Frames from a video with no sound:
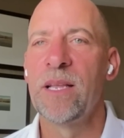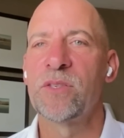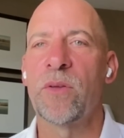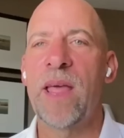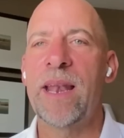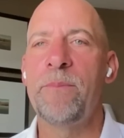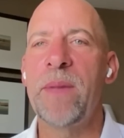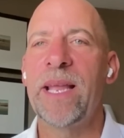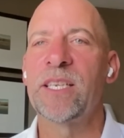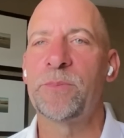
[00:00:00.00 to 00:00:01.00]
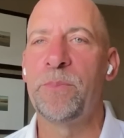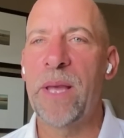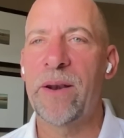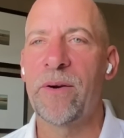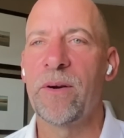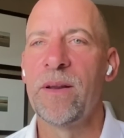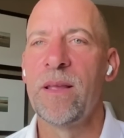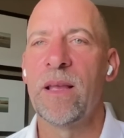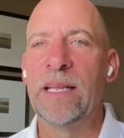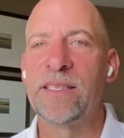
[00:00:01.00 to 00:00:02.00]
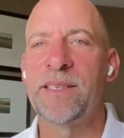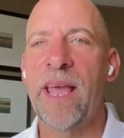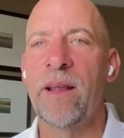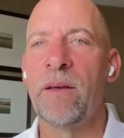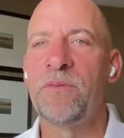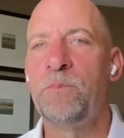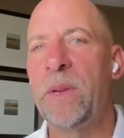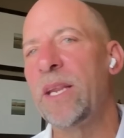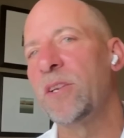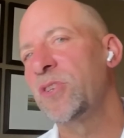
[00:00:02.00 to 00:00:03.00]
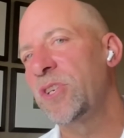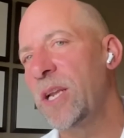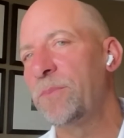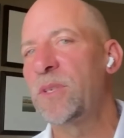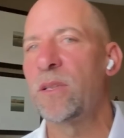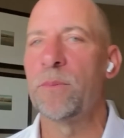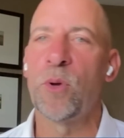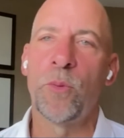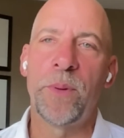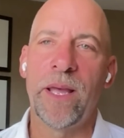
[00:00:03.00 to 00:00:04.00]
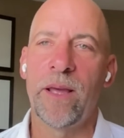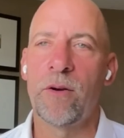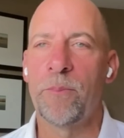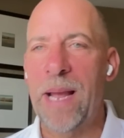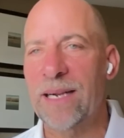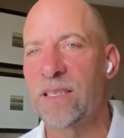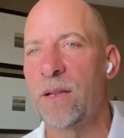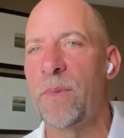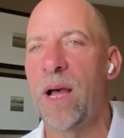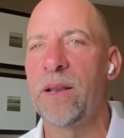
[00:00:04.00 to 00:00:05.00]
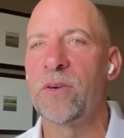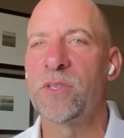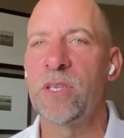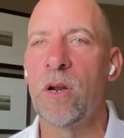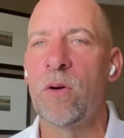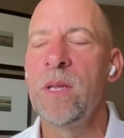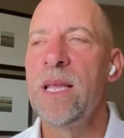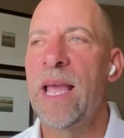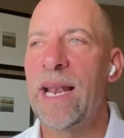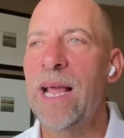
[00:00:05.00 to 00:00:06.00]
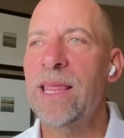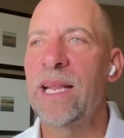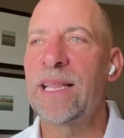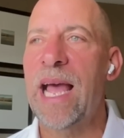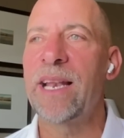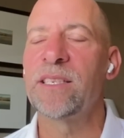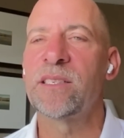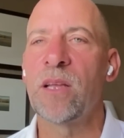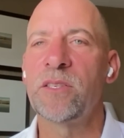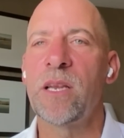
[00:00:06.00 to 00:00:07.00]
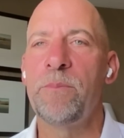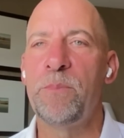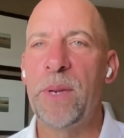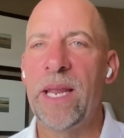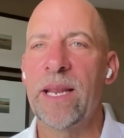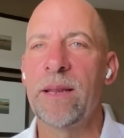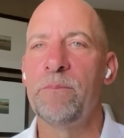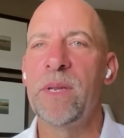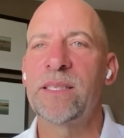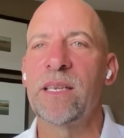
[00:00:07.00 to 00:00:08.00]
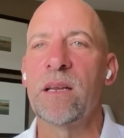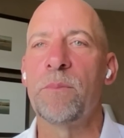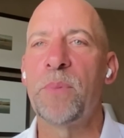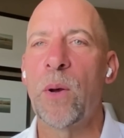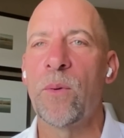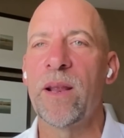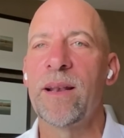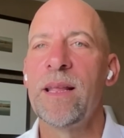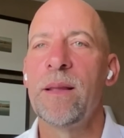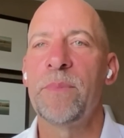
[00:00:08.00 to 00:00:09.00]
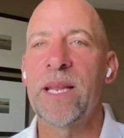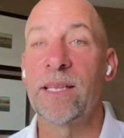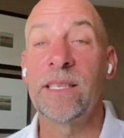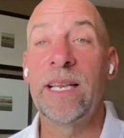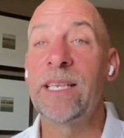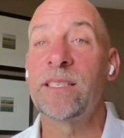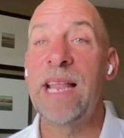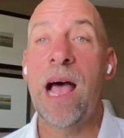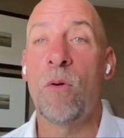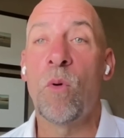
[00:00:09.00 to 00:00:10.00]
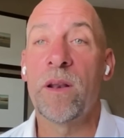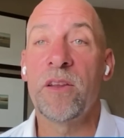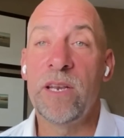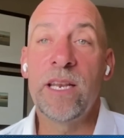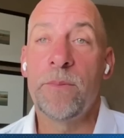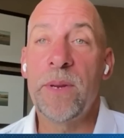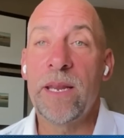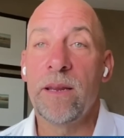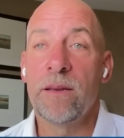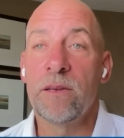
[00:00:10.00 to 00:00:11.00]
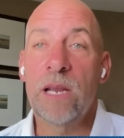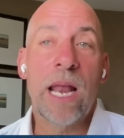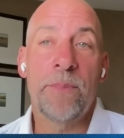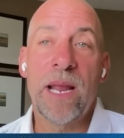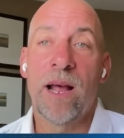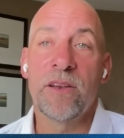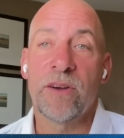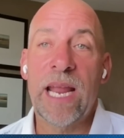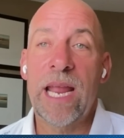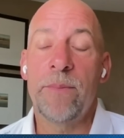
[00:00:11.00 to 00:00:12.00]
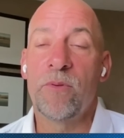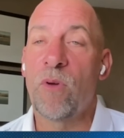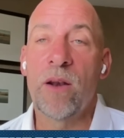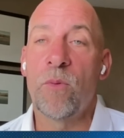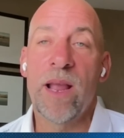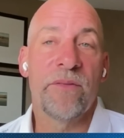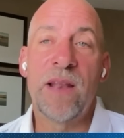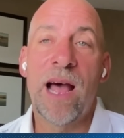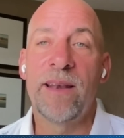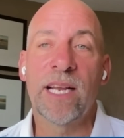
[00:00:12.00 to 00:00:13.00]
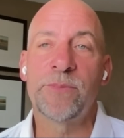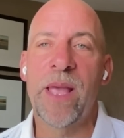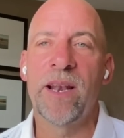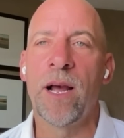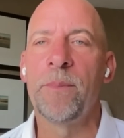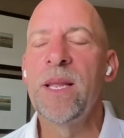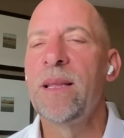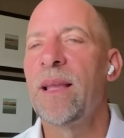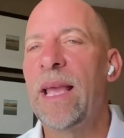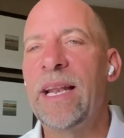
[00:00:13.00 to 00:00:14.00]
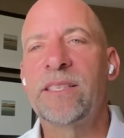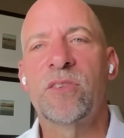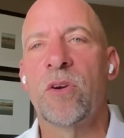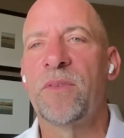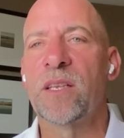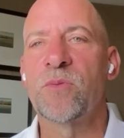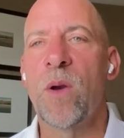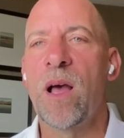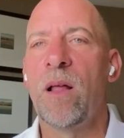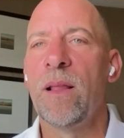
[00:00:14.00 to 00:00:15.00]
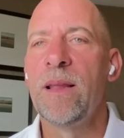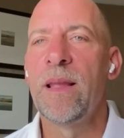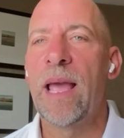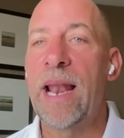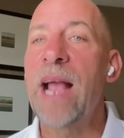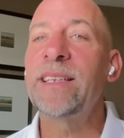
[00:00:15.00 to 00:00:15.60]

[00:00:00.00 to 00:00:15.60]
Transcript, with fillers: so that it made us better instead of being shipped to the bullpen or back to the minors, you know. And I think that is such a big missing component, because it is now what you need to be. You got to be on your game, and right away, if not, next man up. and it served us well. And